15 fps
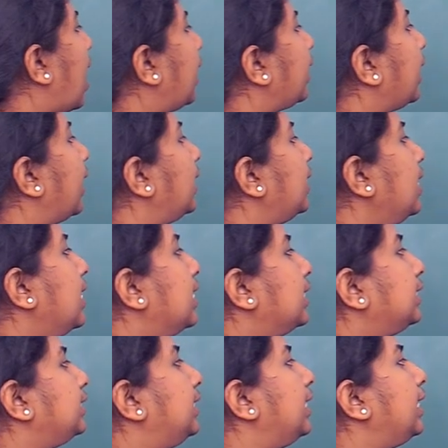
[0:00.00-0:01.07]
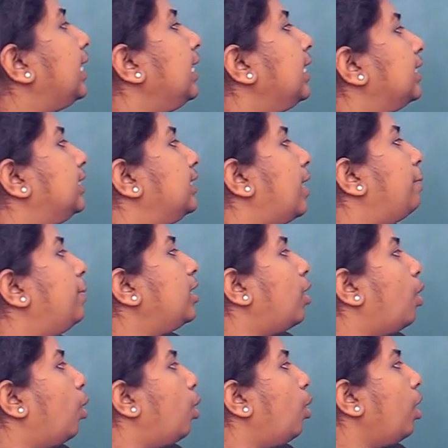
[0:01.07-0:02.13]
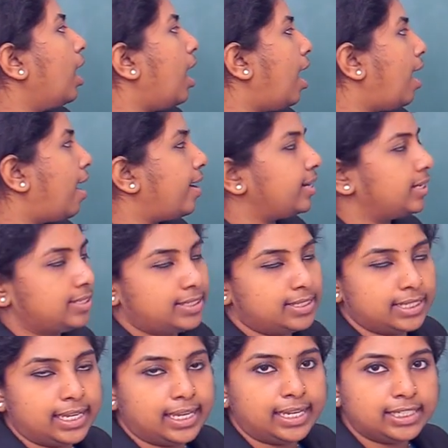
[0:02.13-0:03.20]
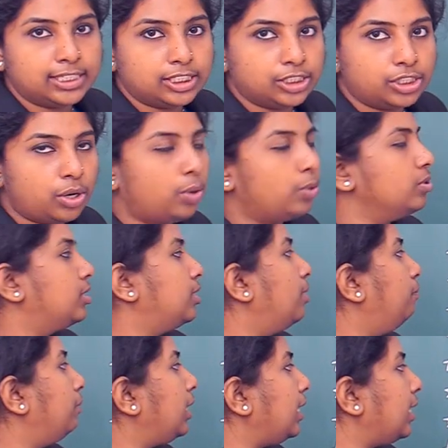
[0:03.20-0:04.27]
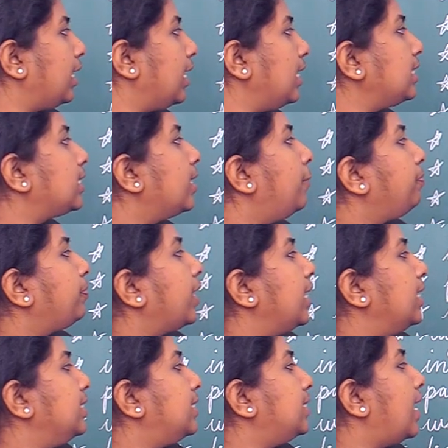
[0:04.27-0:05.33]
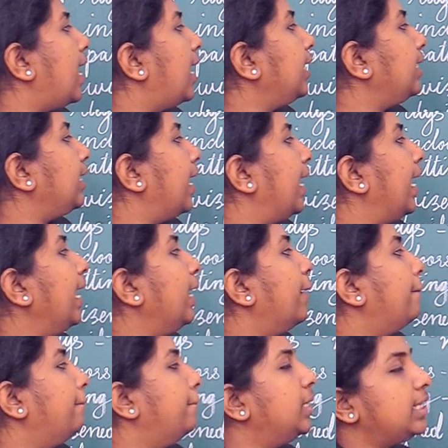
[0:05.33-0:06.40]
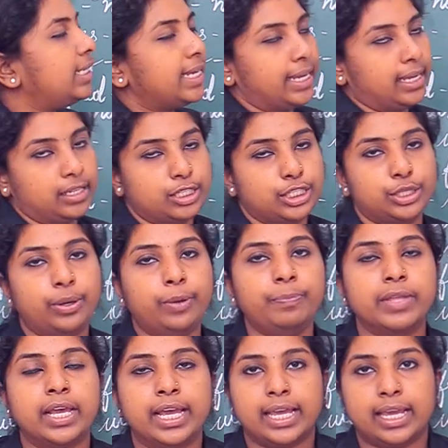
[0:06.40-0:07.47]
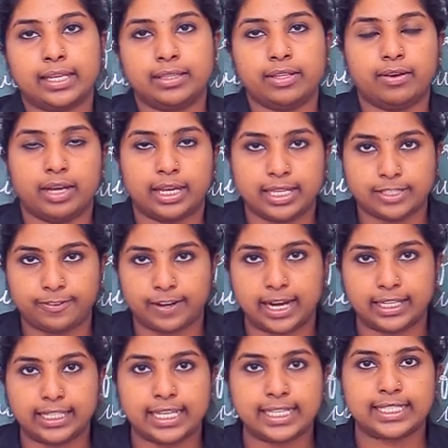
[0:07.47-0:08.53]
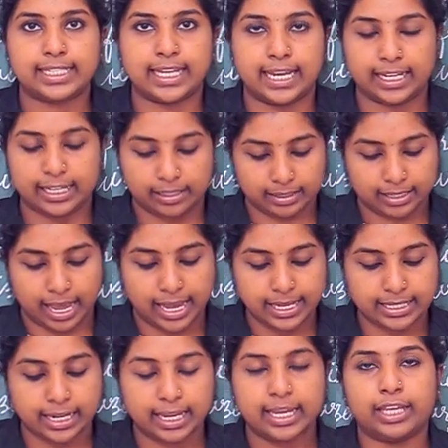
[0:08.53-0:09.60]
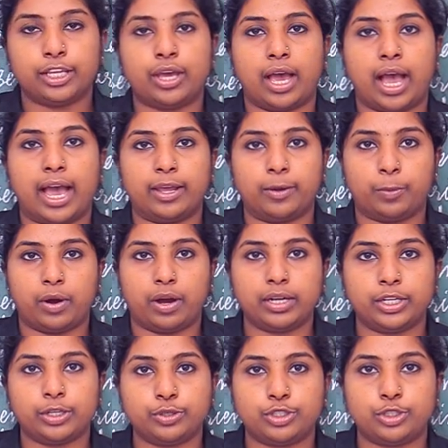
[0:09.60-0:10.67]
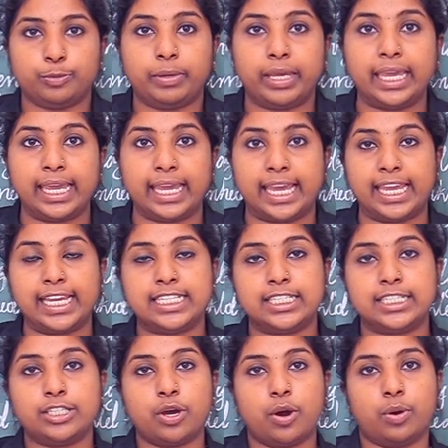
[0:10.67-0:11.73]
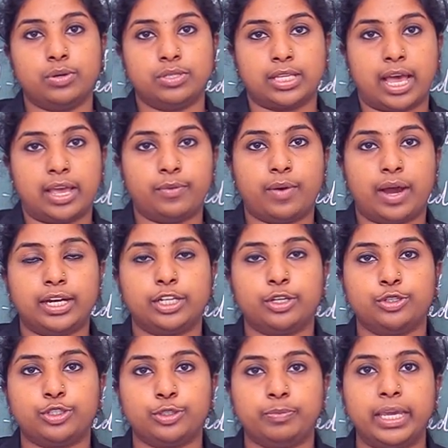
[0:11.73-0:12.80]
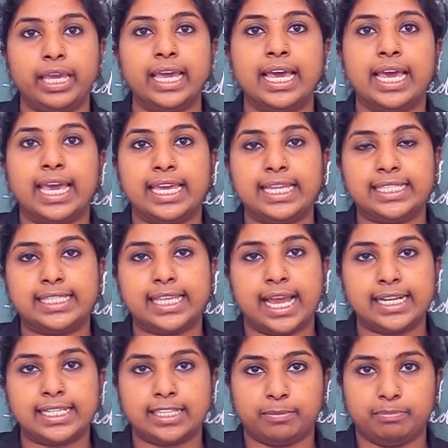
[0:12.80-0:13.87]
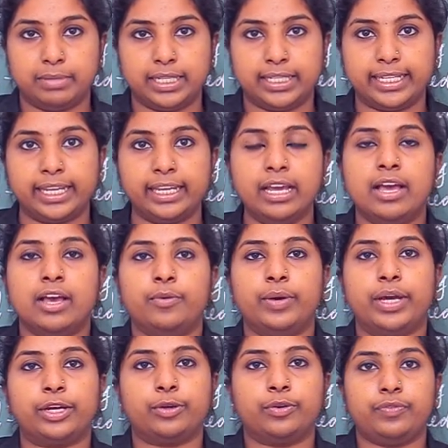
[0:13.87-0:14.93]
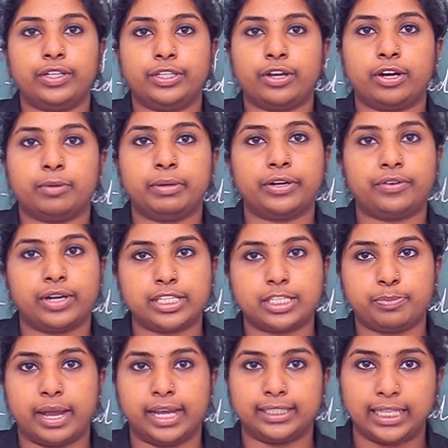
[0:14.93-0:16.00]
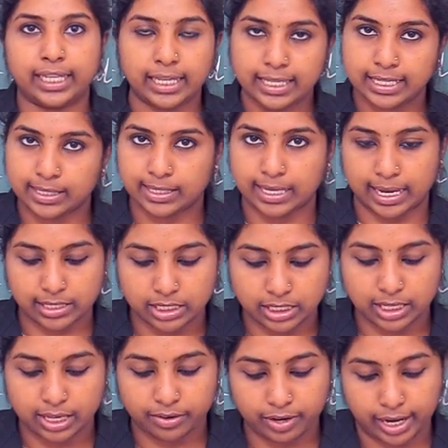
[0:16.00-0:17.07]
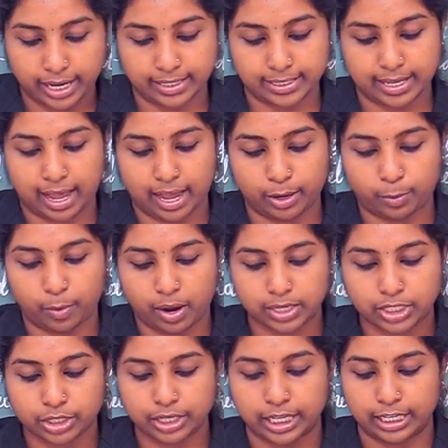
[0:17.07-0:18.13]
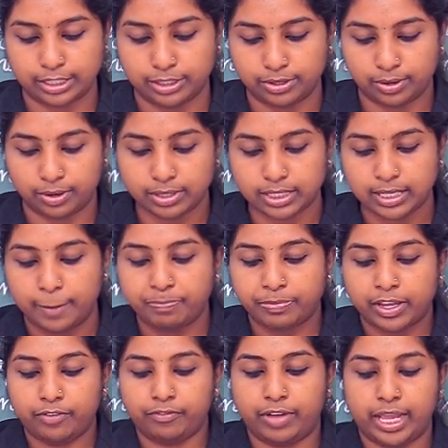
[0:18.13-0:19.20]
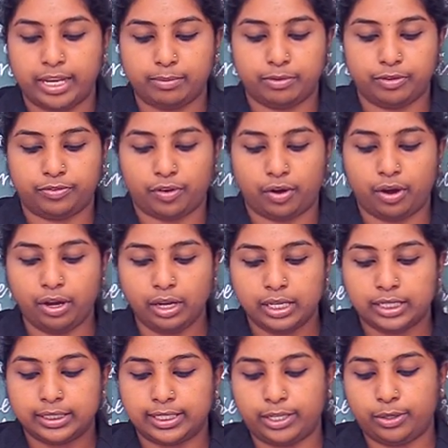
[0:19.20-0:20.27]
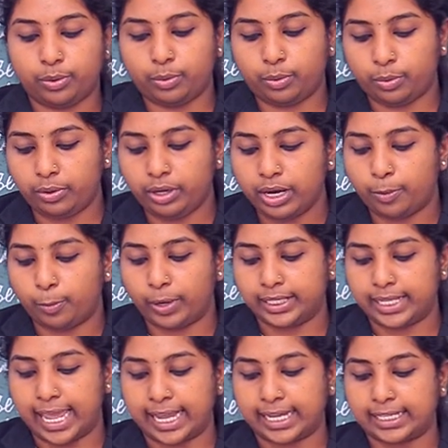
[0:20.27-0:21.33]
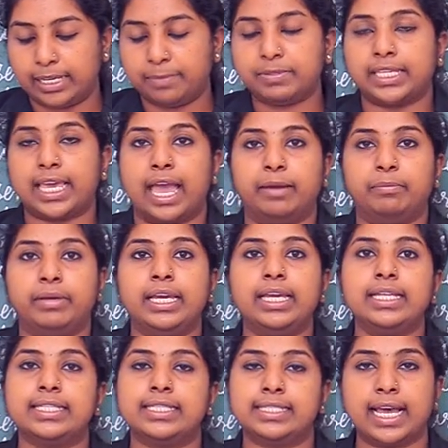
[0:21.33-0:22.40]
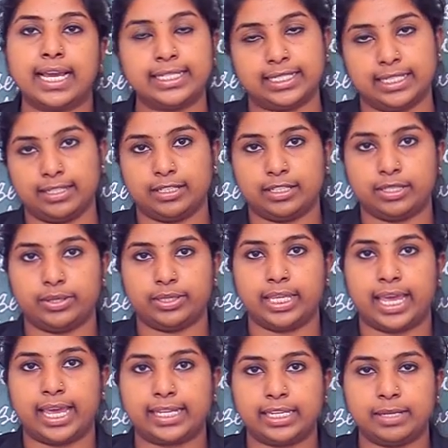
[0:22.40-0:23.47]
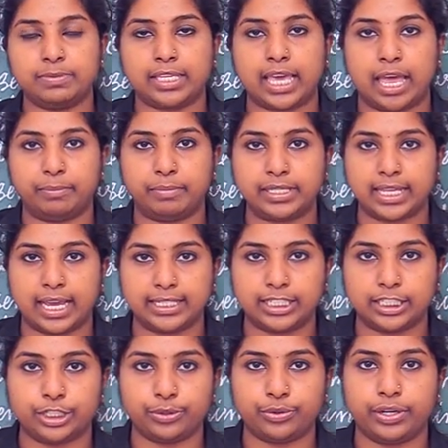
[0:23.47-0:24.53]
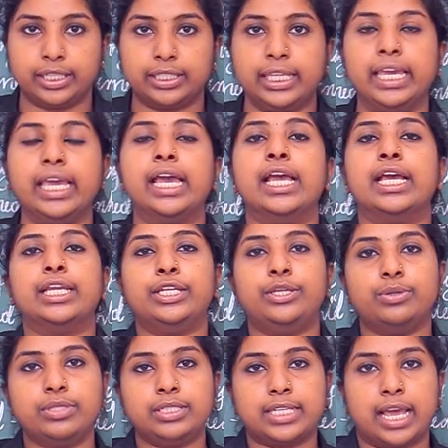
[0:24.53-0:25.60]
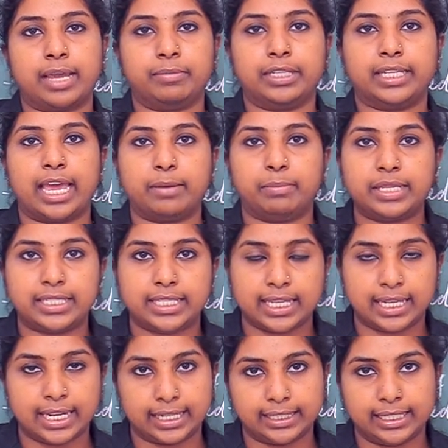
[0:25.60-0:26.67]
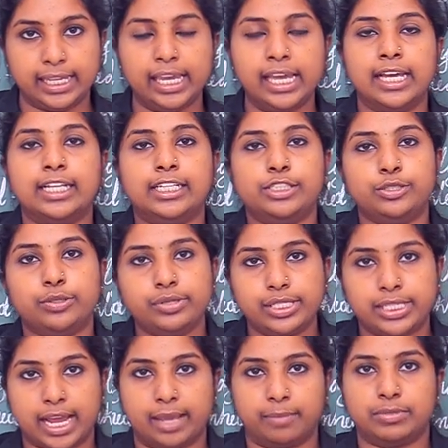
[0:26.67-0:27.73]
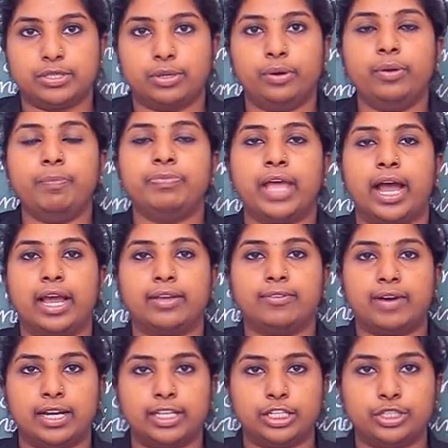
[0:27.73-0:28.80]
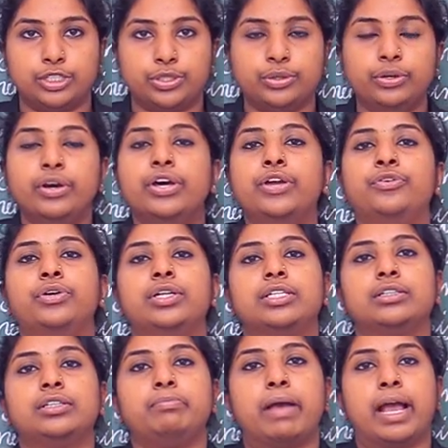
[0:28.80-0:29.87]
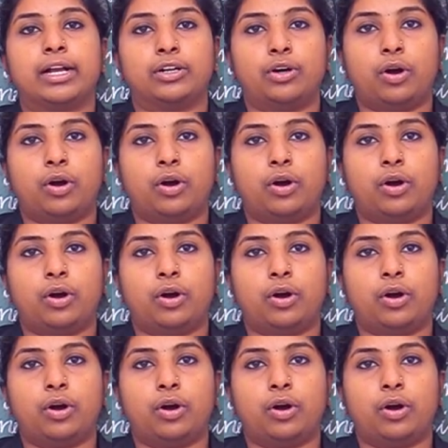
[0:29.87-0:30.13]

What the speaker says: INDOORS, indoors. The meaning is inside a building. So his father is telling that I want you to be indoors. I want you to be inside some building where you will not be reached by the sun's rays. I want you indoors well before the noon when the eclipse can be sighted. So the eclipse can be sighted during the noon time. It can be seen at the noon time. So I want you to return back